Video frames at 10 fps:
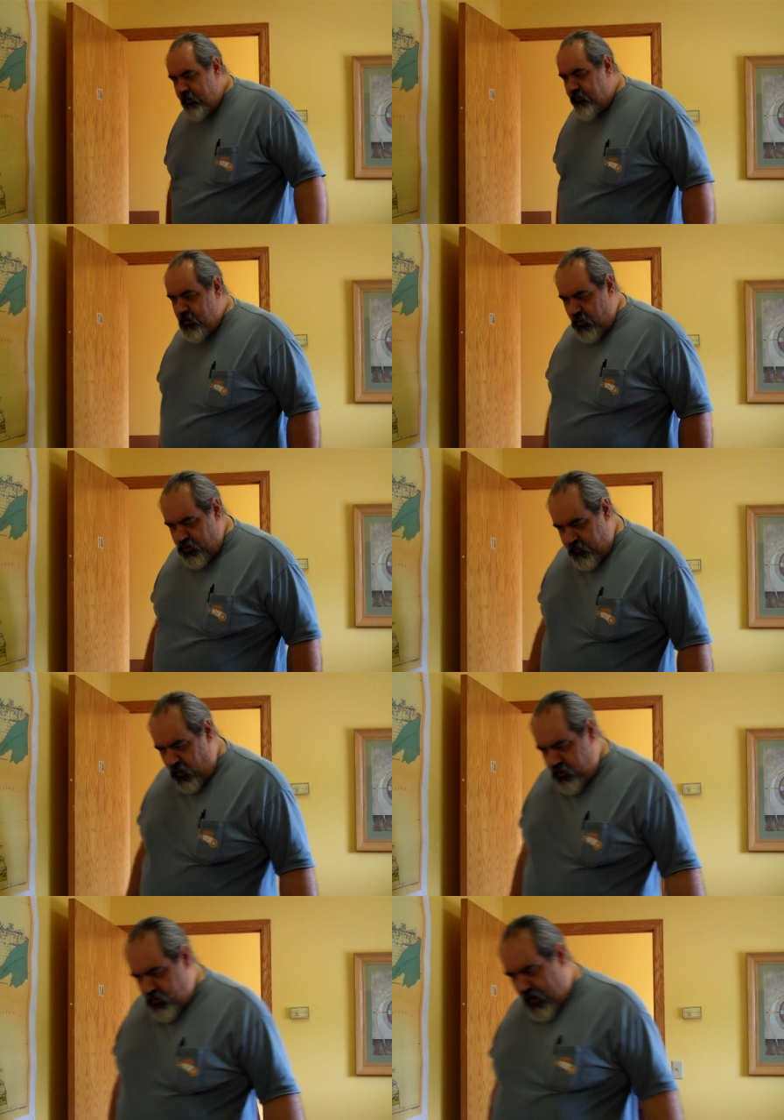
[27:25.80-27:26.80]
se for the
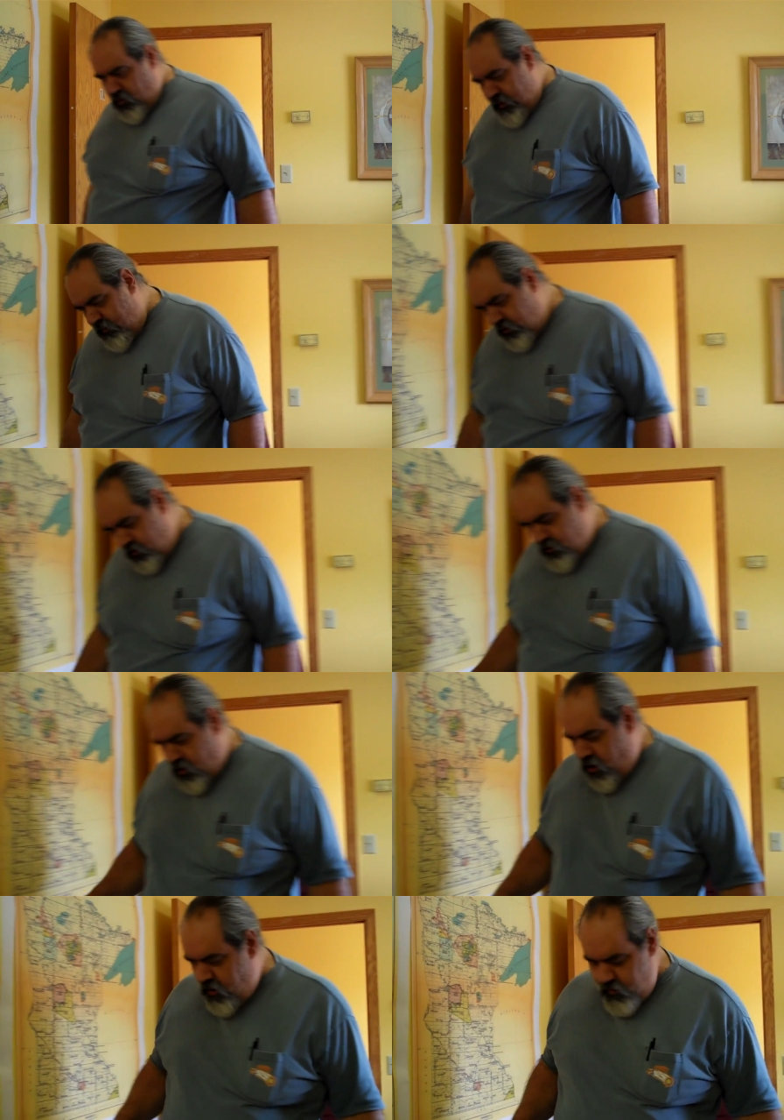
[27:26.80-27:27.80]
most part tribal members who
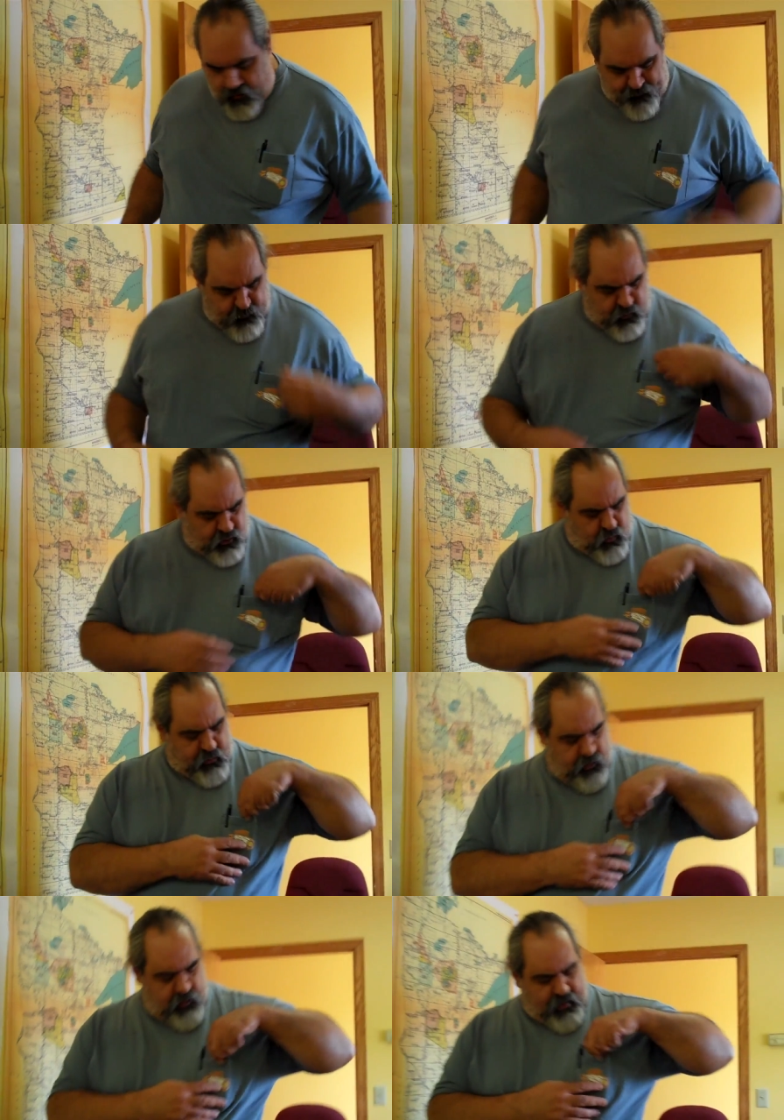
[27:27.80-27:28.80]
started,
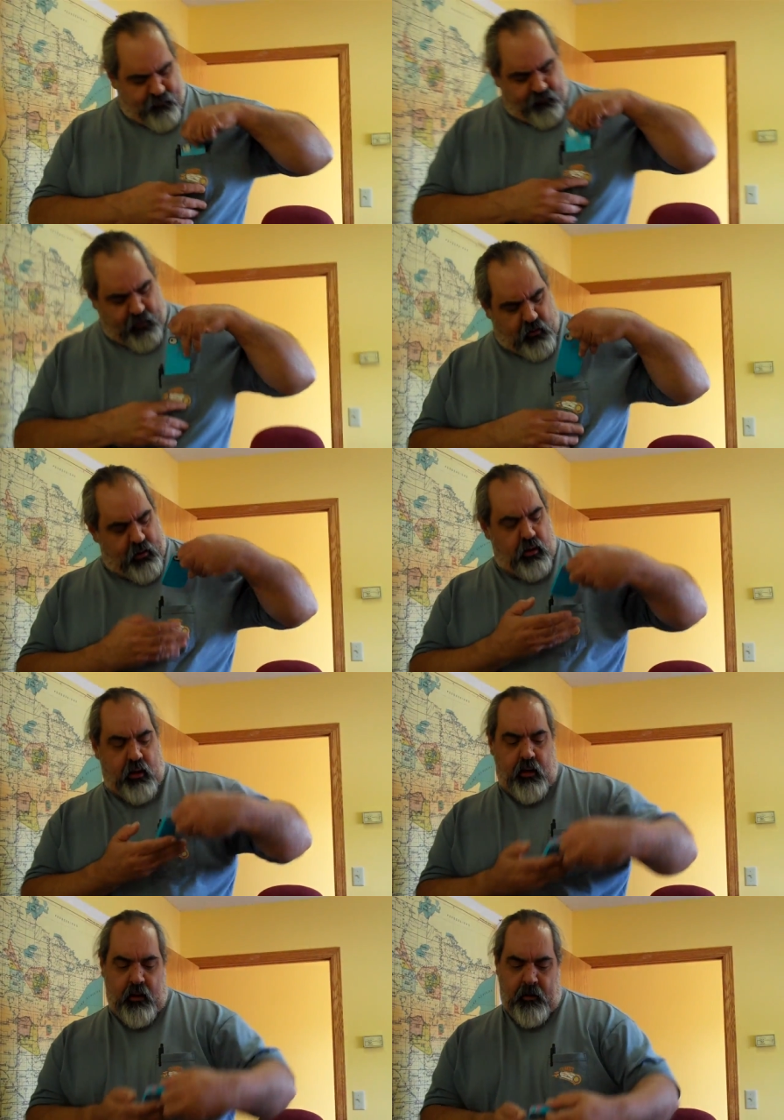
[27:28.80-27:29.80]
so it didn't have a very
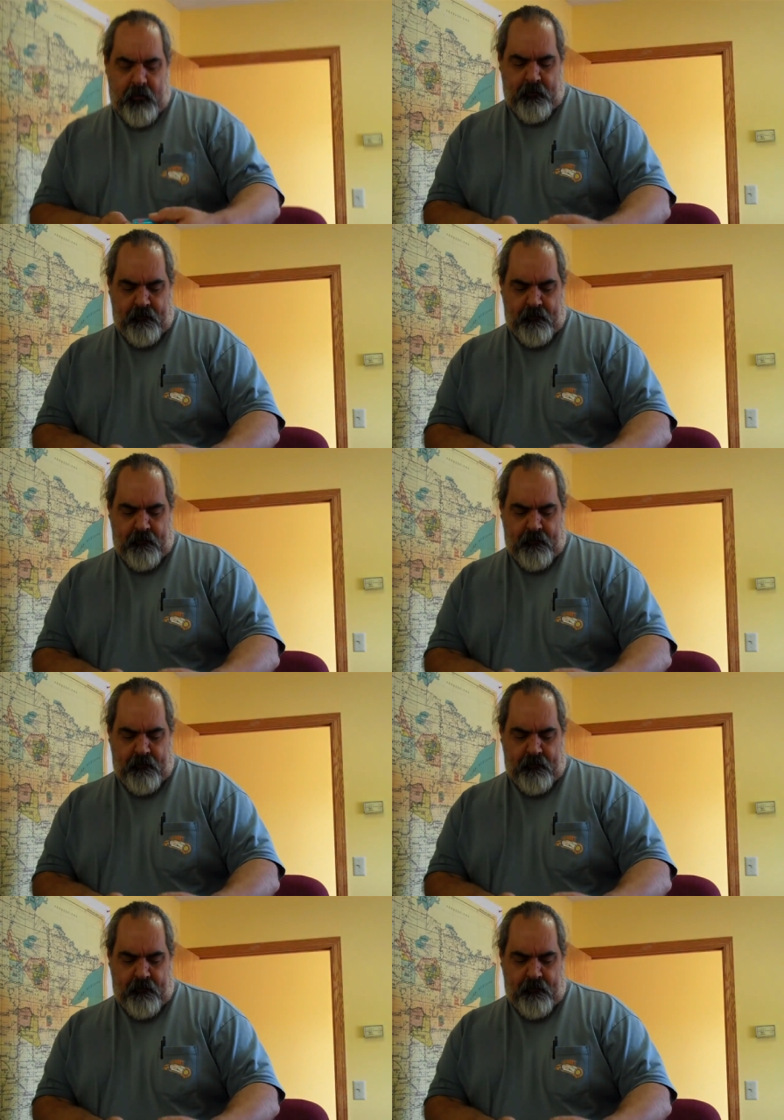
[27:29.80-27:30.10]
good